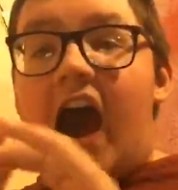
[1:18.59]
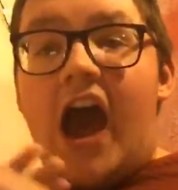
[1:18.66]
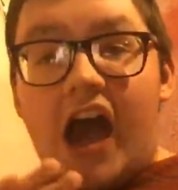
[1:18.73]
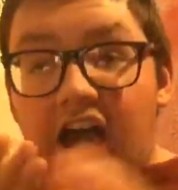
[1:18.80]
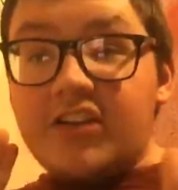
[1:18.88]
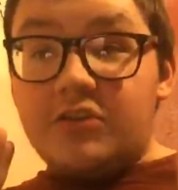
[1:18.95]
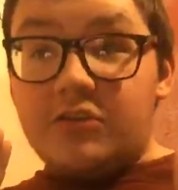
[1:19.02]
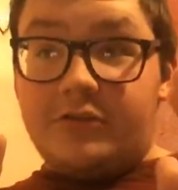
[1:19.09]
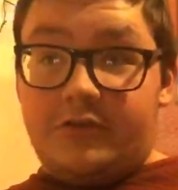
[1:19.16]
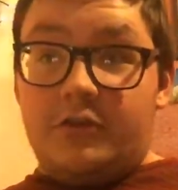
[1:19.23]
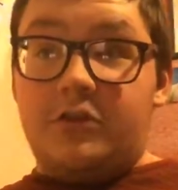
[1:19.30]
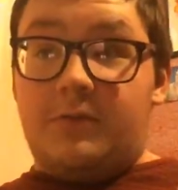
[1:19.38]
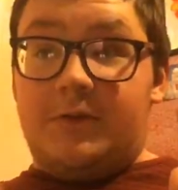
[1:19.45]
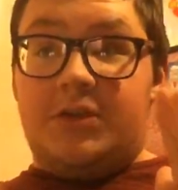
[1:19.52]
I don't
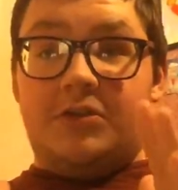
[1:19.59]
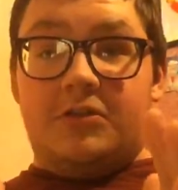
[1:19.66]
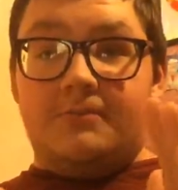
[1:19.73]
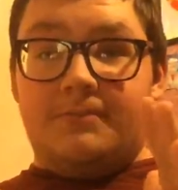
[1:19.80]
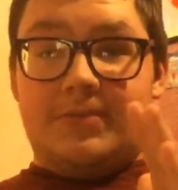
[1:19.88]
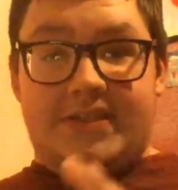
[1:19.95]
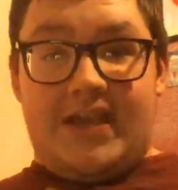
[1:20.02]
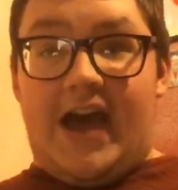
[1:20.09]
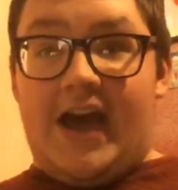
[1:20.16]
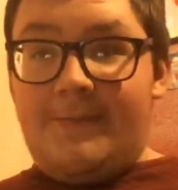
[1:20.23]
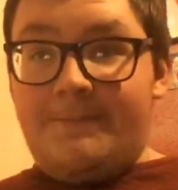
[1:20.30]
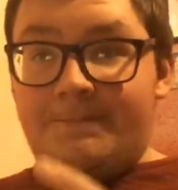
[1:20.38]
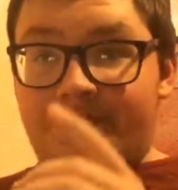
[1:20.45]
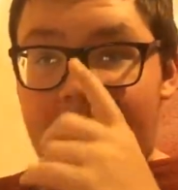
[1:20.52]
know what the numbers
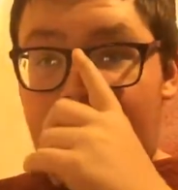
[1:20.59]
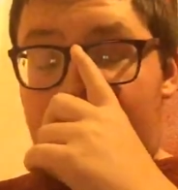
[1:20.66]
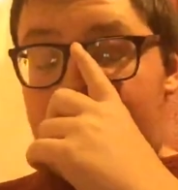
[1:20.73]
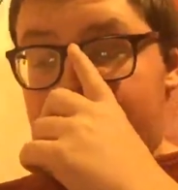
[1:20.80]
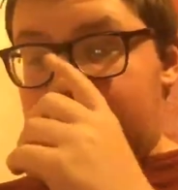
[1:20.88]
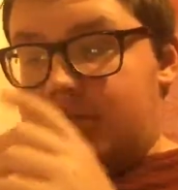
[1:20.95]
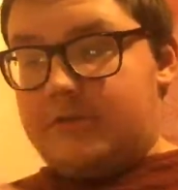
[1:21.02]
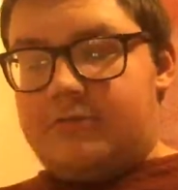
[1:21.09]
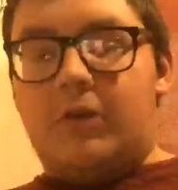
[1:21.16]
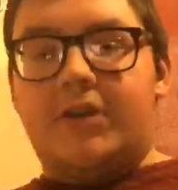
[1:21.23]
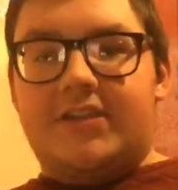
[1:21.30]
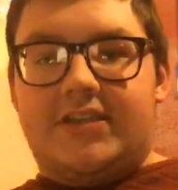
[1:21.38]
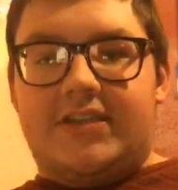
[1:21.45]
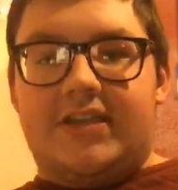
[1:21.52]
are. I know it's
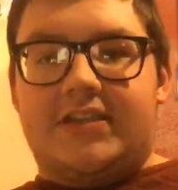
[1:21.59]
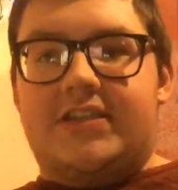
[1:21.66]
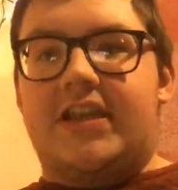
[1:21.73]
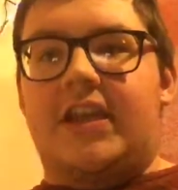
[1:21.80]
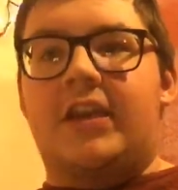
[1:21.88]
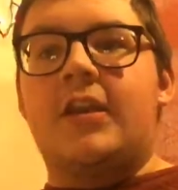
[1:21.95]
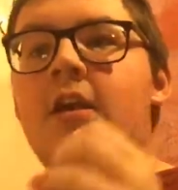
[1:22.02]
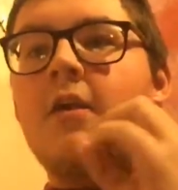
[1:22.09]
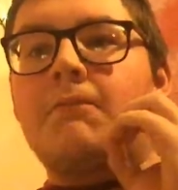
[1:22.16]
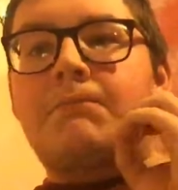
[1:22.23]
1 to 16,